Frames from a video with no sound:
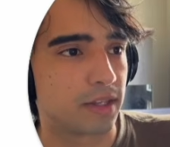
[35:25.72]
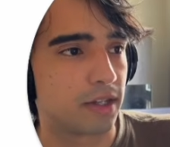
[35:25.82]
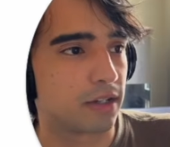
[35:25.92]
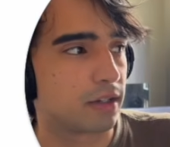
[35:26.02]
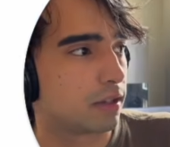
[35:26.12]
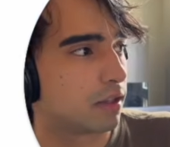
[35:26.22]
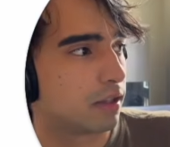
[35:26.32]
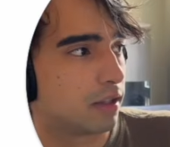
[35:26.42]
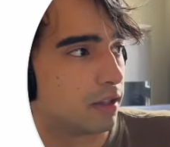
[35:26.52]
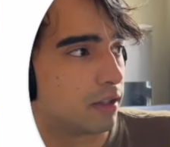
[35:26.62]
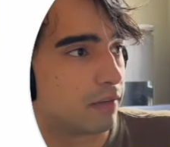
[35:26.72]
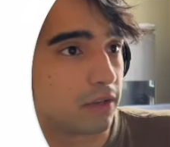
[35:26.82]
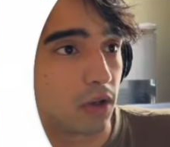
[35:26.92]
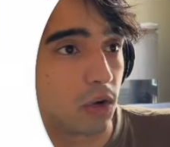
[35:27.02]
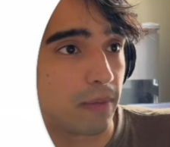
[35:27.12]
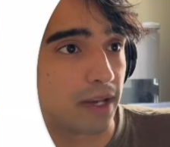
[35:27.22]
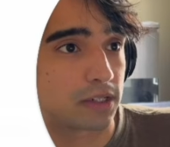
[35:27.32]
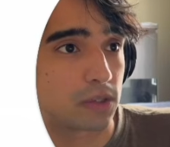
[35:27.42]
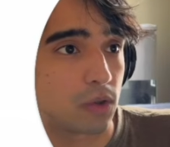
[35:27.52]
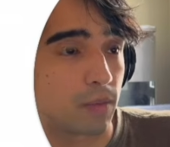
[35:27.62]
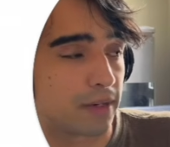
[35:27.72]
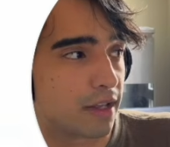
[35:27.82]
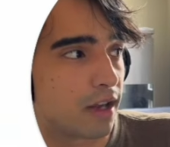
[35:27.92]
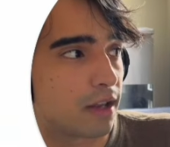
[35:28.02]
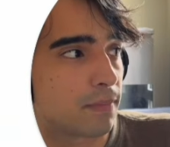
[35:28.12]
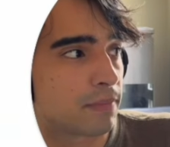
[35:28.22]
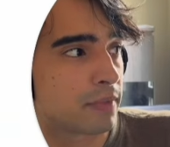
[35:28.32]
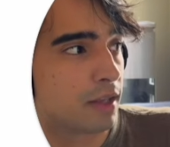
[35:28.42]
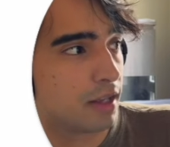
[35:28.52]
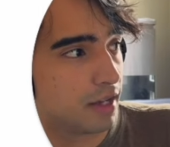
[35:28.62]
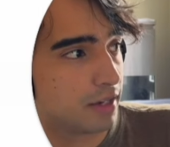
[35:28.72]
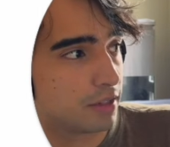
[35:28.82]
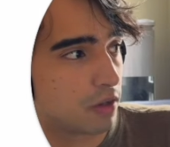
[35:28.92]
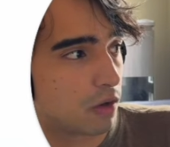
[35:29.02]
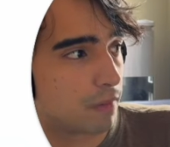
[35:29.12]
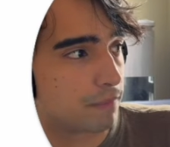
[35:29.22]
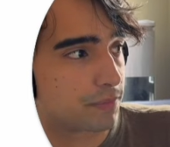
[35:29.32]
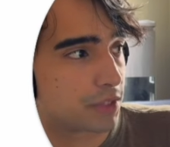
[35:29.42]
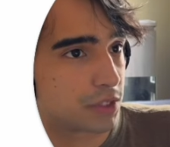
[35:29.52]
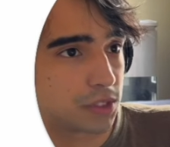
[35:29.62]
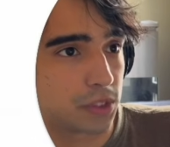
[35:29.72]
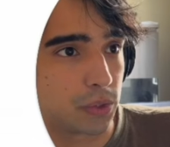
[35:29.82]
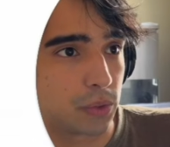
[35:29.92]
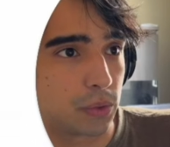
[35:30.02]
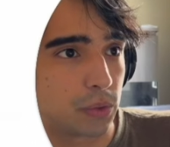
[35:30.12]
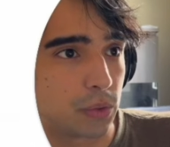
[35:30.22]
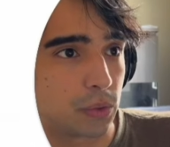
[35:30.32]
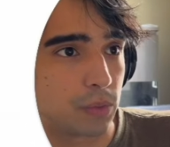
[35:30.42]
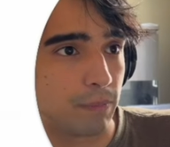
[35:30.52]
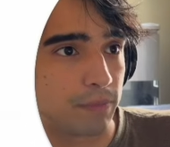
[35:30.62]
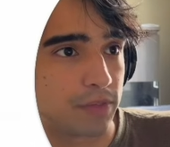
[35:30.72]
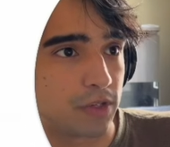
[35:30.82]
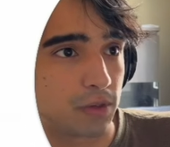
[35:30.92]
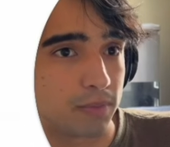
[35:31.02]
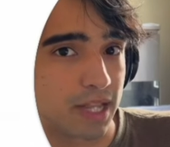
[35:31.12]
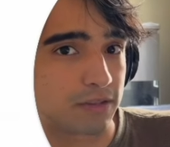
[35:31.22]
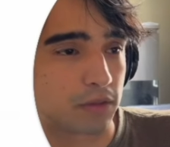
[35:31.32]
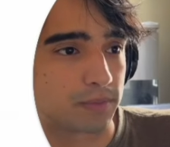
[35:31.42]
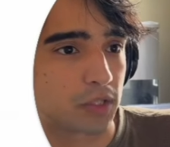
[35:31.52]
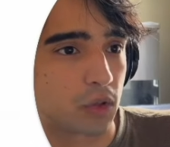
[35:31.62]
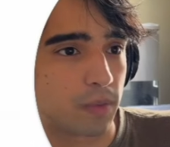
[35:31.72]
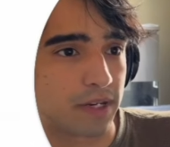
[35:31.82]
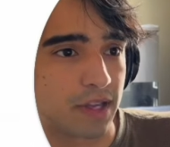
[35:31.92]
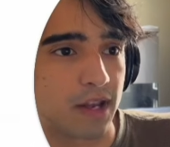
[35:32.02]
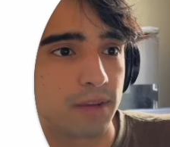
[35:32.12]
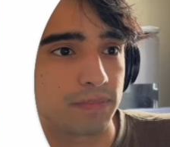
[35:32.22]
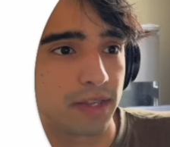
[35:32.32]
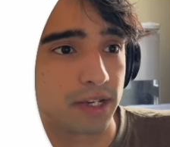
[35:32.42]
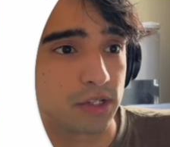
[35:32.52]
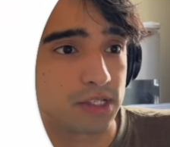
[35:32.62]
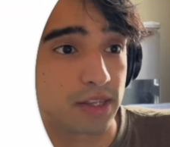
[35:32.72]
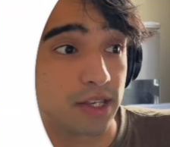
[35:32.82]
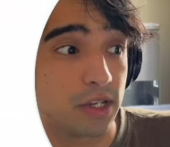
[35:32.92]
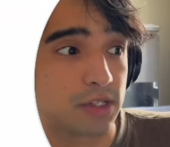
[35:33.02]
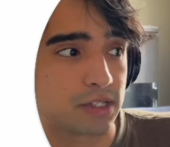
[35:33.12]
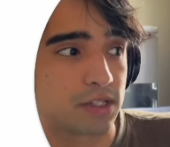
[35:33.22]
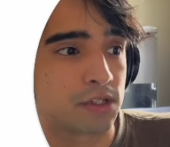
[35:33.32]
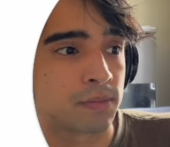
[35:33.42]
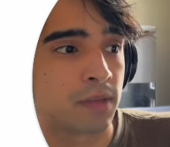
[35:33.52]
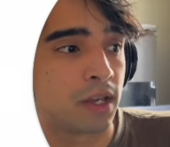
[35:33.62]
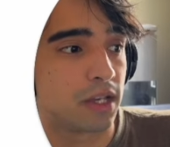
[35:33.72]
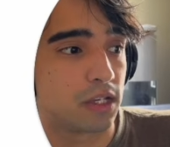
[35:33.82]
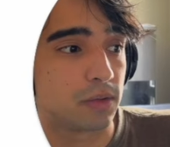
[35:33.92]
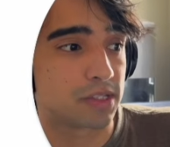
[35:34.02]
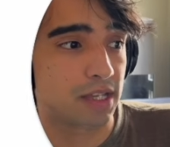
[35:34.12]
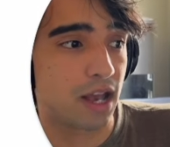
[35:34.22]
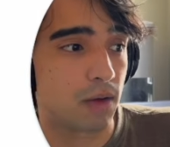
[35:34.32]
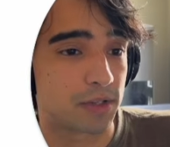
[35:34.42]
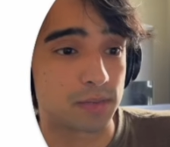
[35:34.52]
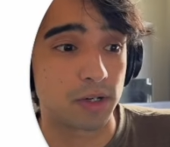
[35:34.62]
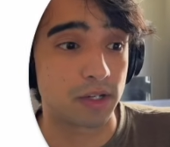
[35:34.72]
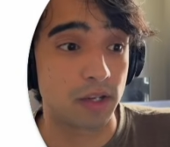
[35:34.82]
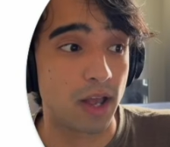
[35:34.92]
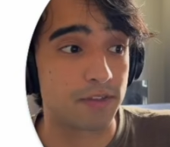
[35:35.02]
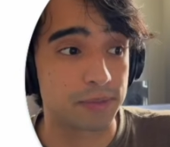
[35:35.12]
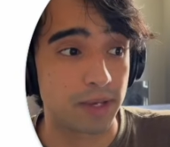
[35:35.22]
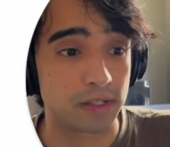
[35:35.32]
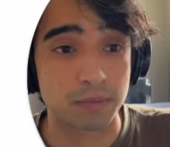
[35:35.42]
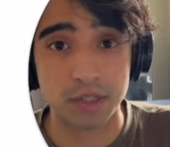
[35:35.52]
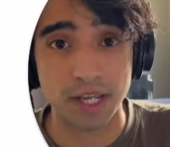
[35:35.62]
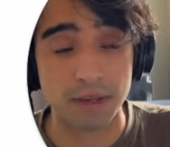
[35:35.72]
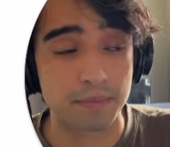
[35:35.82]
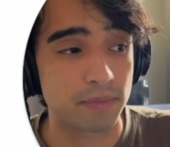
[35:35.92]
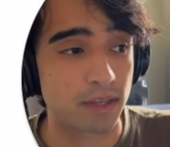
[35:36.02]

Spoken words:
here, if you go back to OpenAI and you come to your platform.openai and you see the usage, you will see how much money you have spent per day